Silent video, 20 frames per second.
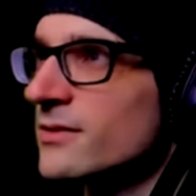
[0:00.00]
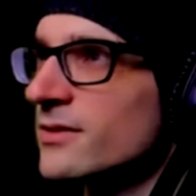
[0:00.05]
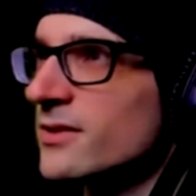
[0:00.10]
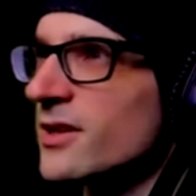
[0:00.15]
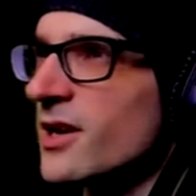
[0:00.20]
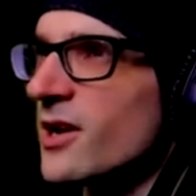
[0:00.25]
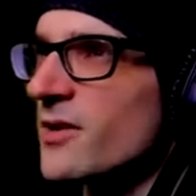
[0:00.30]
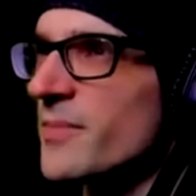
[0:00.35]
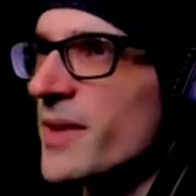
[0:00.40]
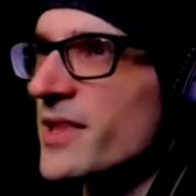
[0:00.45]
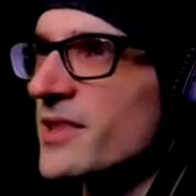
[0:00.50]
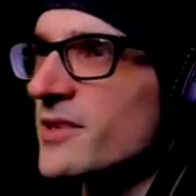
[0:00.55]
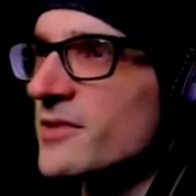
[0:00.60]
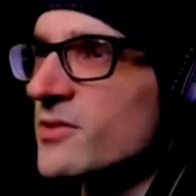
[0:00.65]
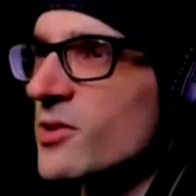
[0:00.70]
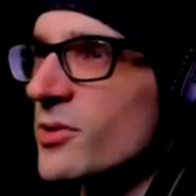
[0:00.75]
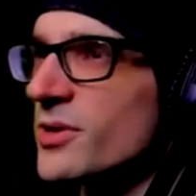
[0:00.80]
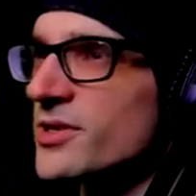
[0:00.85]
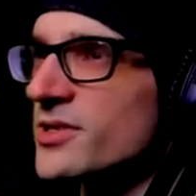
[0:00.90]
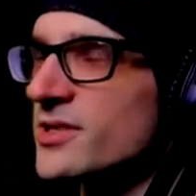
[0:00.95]
Ah oh, man, that
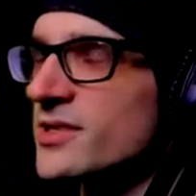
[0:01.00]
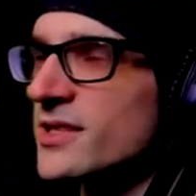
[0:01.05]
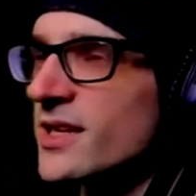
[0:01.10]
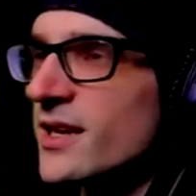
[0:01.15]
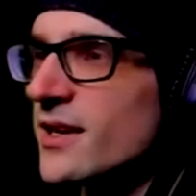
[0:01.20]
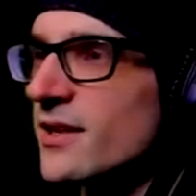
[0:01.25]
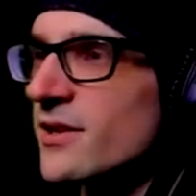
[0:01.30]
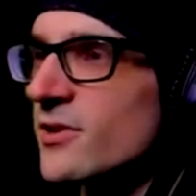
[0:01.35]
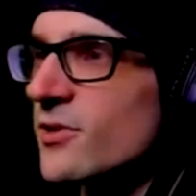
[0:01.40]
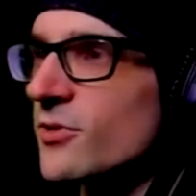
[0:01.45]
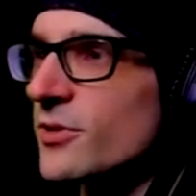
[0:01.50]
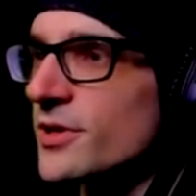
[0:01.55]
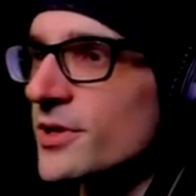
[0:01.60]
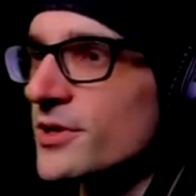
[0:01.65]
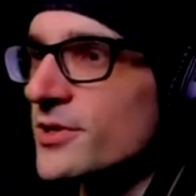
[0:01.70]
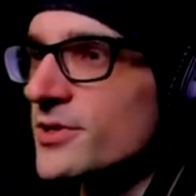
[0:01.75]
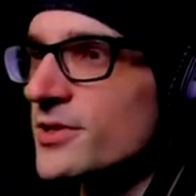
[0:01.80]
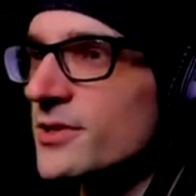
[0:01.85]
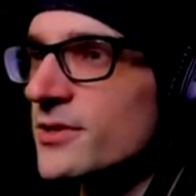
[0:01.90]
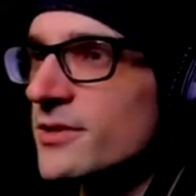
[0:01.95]
noise did
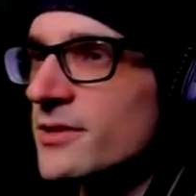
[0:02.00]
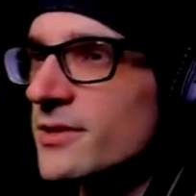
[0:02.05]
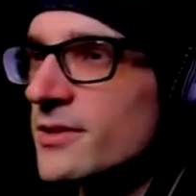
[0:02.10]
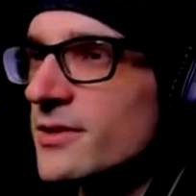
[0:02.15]
increase.